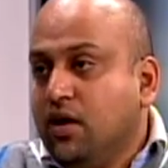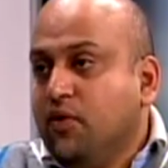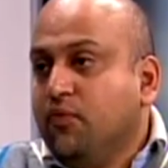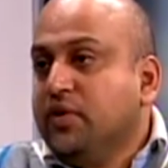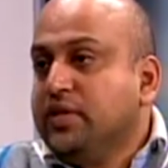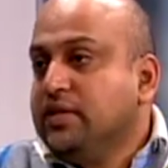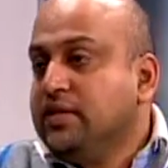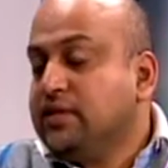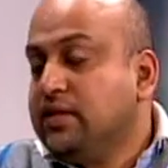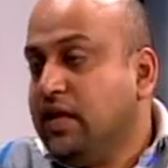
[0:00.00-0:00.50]

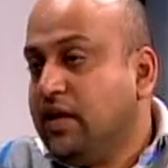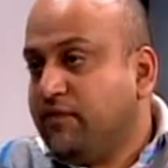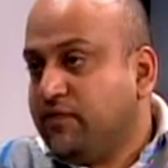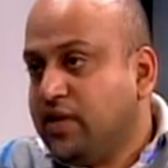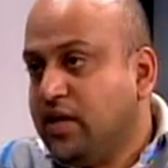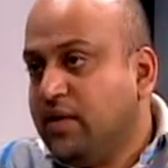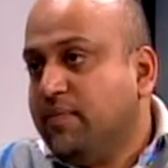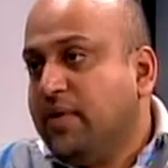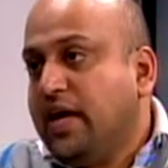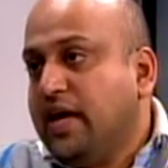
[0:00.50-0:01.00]
with his left
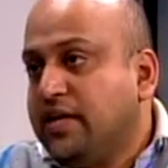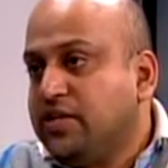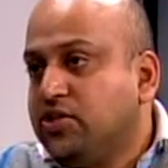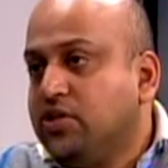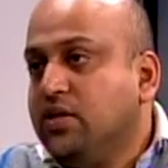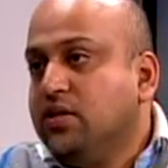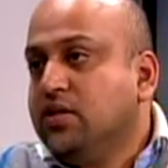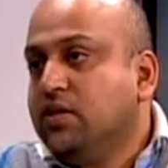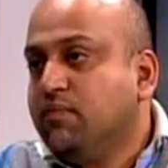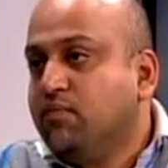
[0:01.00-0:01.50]
arm
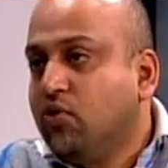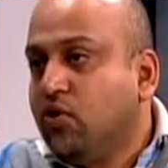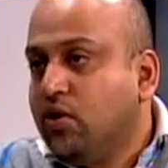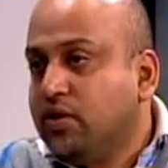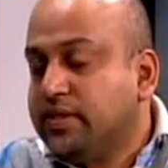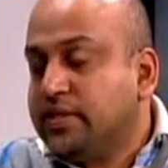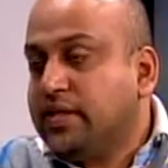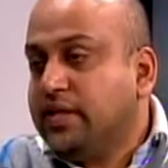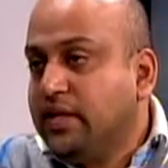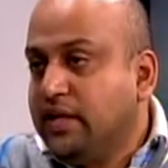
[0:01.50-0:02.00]
action, the ball
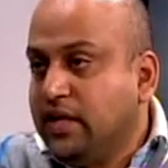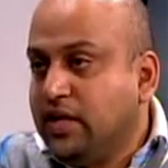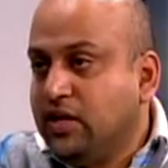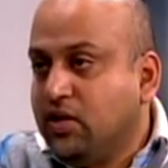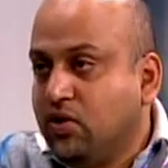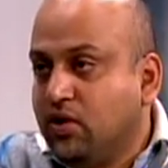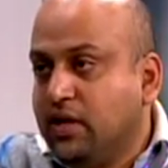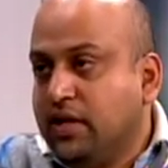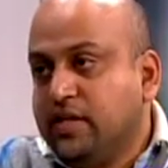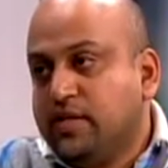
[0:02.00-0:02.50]
skidding and
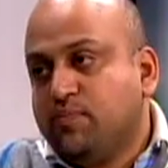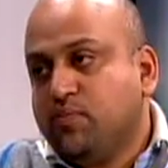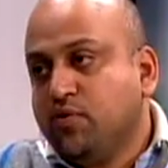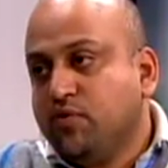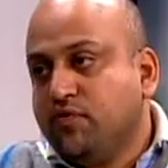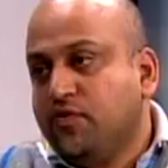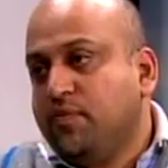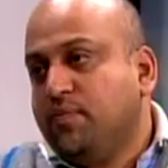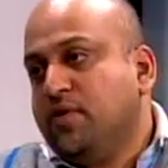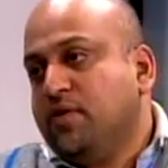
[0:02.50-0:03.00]
all, has
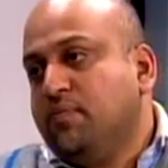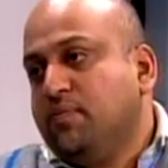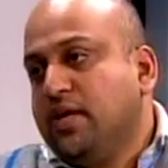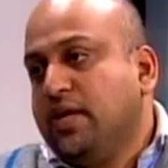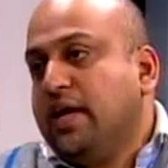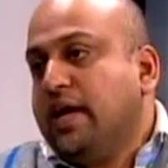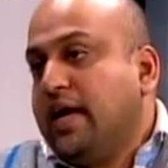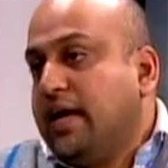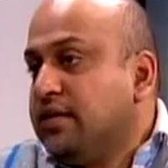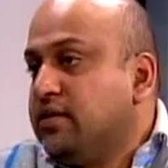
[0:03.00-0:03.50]
proved to be a
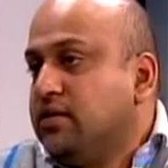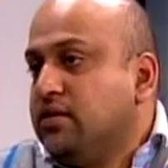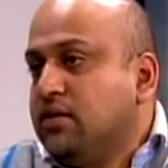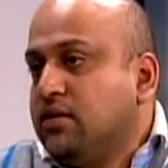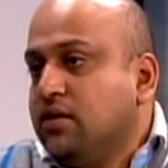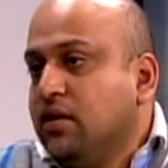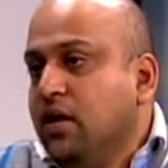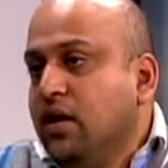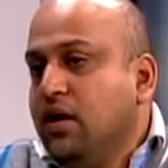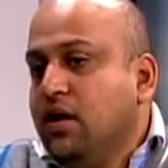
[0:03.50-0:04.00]
big asset.
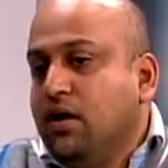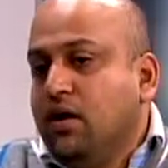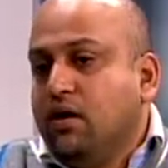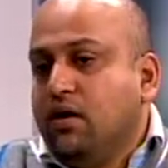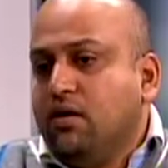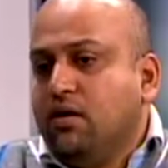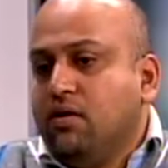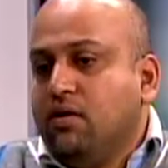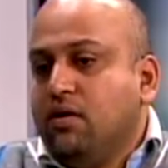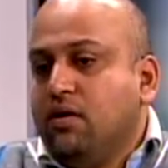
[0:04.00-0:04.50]

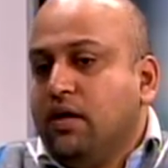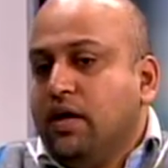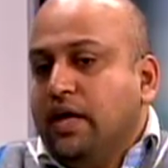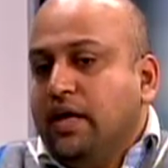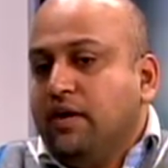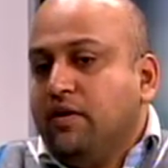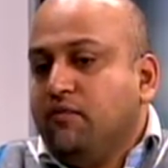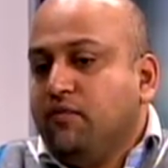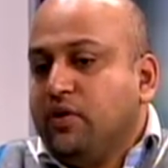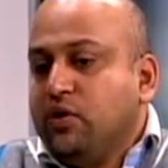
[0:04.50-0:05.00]

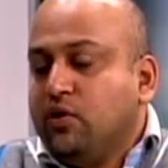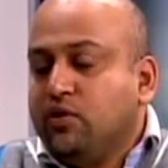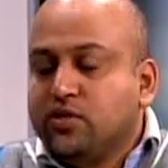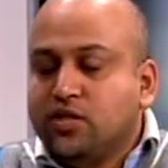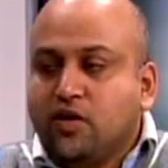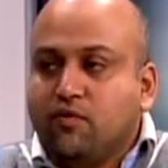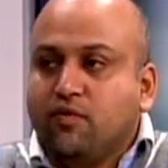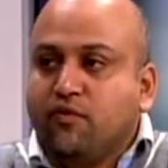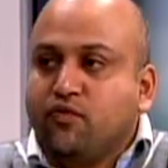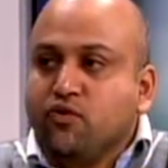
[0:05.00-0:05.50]
And we also
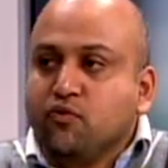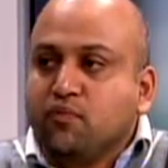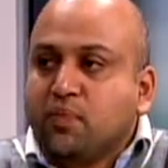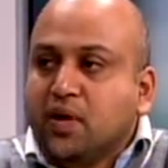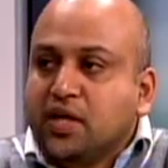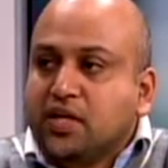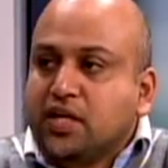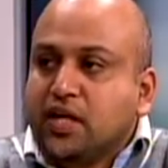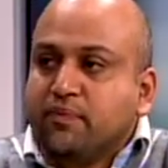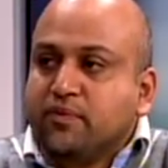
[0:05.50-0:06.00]
have a few
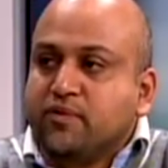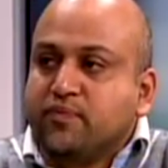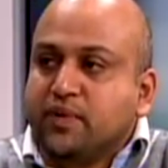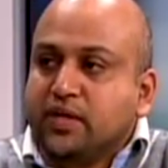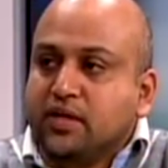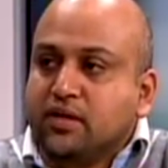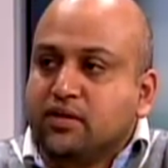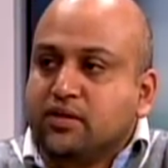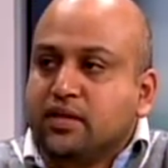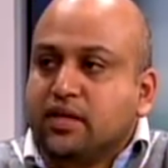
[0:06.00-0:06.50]
part-time
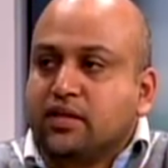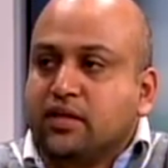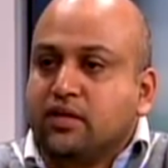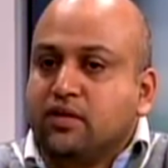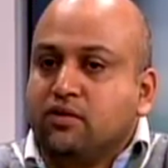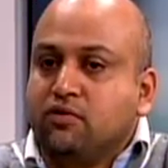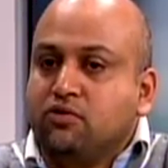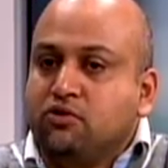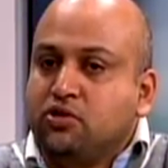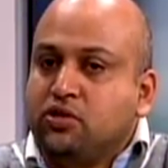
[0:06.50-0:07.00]
spinners that
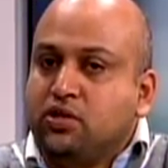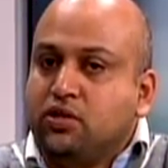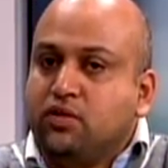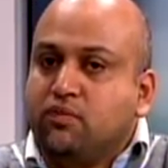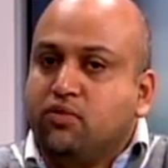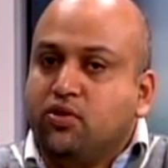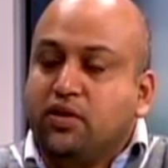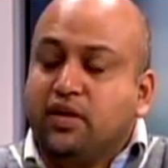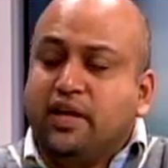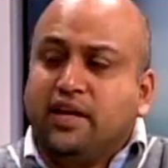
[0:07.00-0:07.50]
can shield the
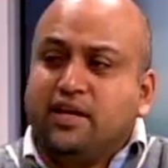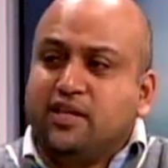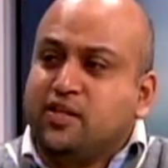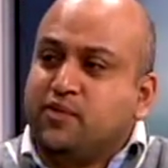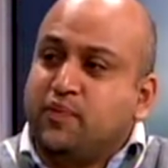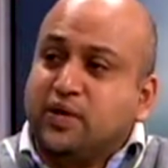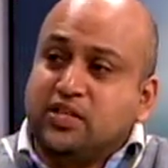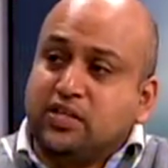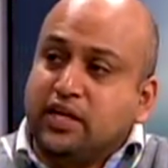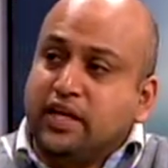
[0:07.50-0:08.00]
ball. And
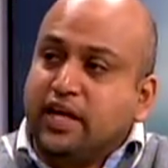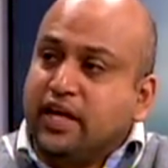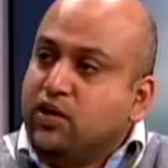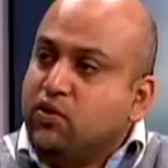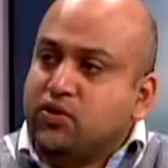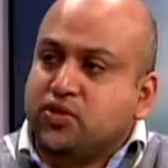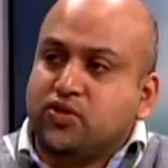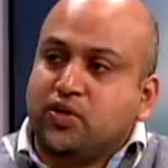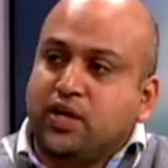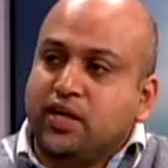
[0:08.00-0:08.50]
especially in
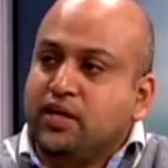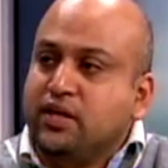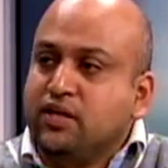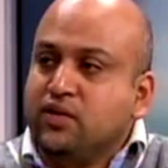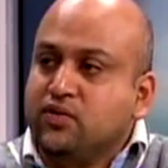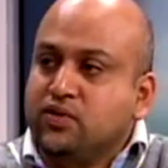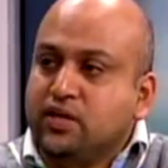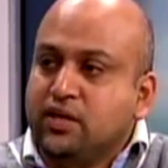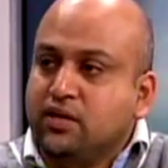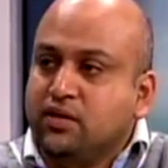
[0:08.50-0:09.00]
Australia and
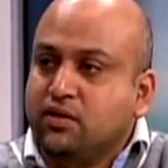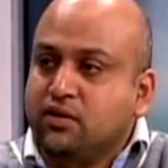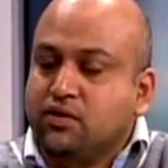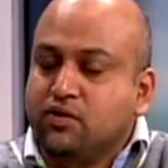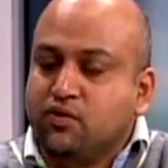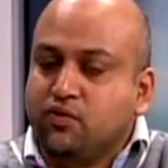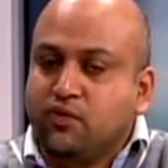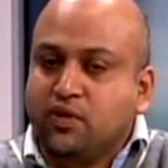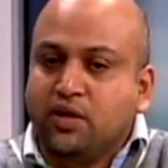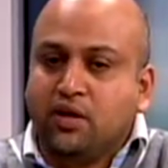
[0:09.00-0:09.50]
New Zealand,
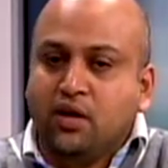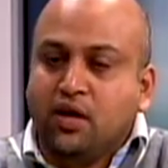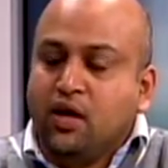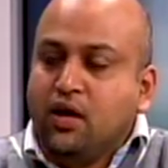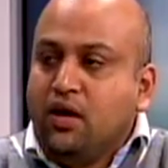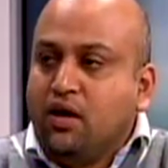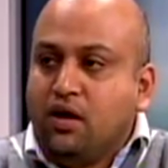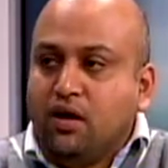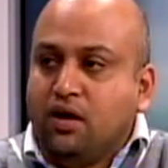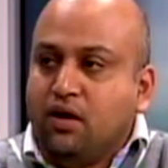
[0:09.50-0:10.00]
Yudhvir,
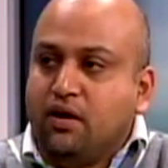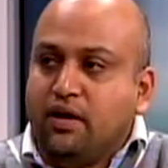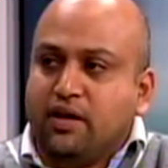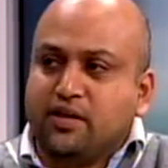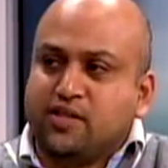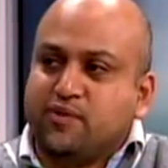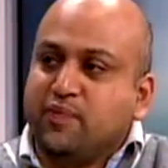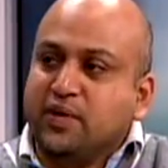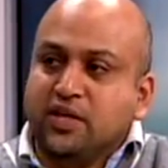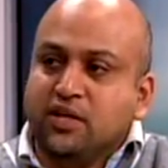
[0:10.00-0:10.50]
a
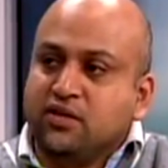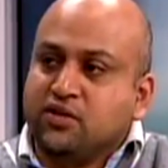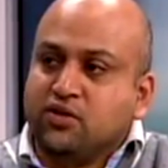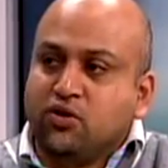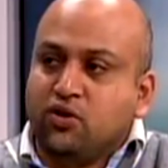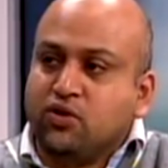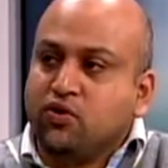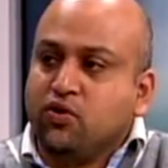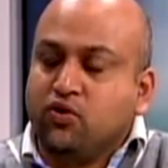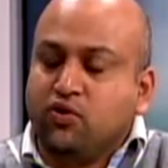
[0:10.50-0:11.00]
spinner is
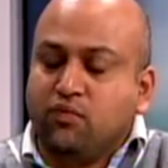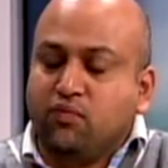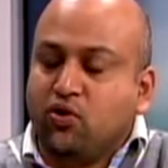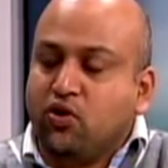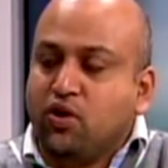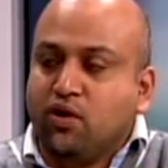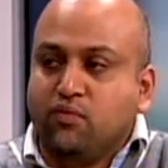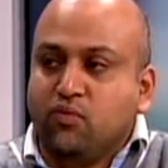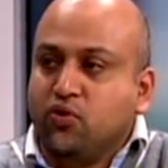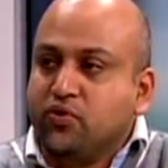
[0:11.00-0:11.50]
not going to
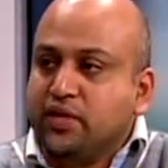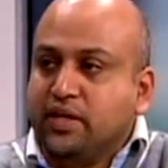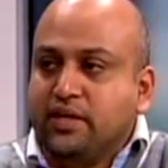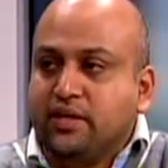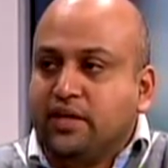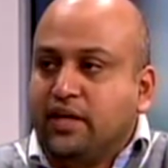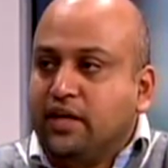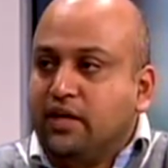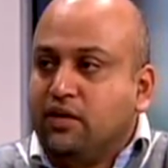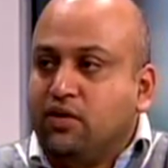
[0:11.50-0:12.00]
bowl more than
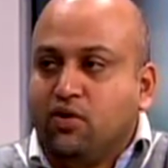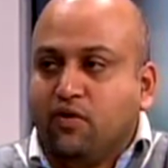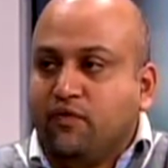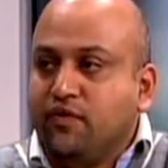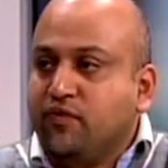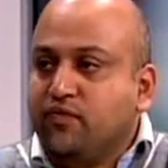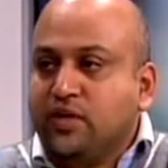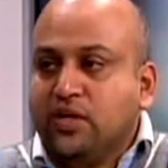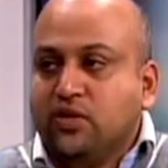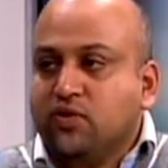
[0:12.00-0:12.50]
10 or
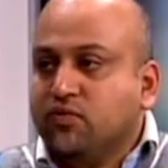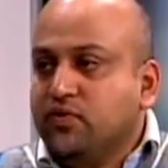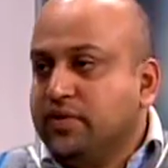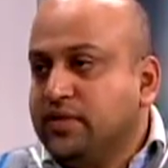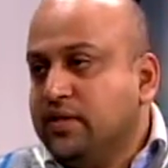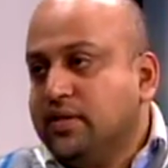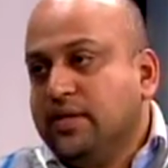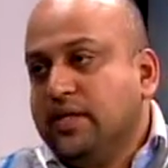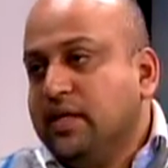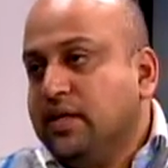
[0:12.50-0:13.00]
15 overs
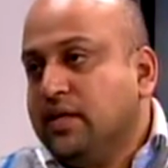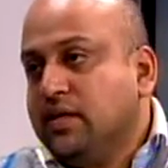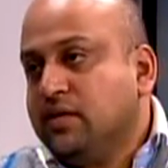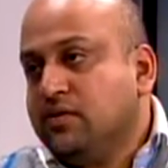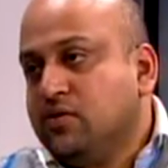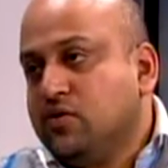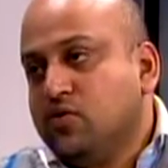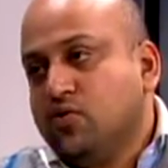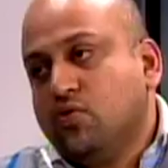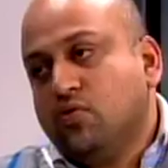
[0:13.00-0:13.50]
in the innings.
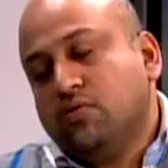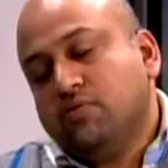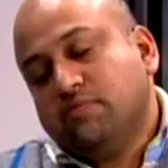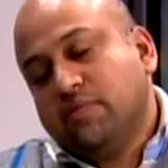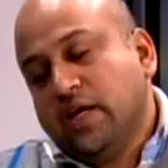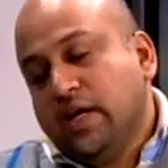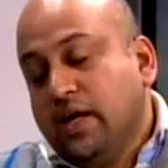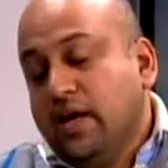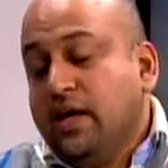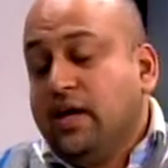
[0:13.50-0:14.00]
So
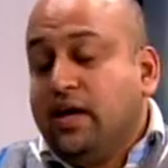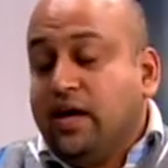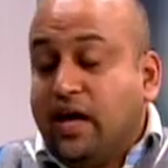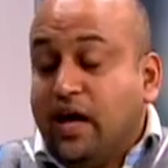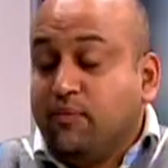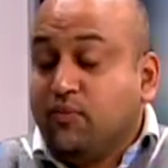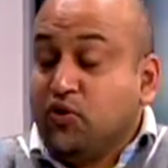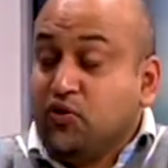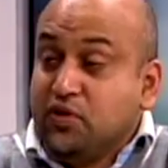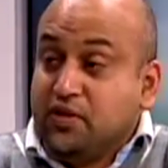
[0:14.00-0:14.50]

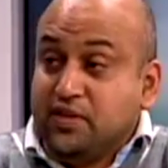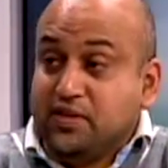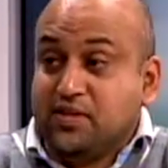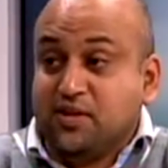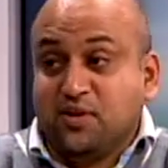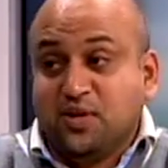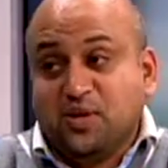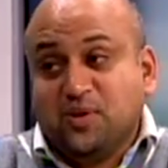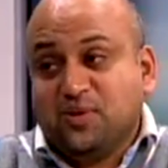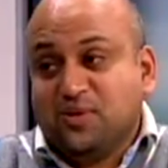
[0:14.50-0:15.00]
I'm going to
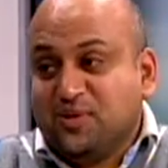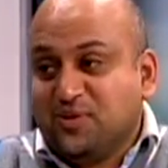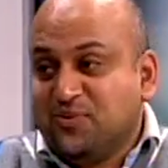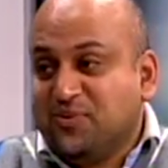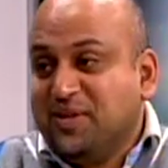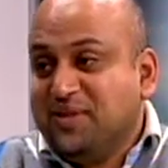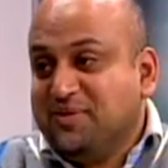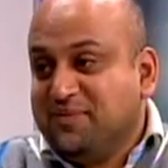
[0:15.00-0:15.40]
disagree on this one.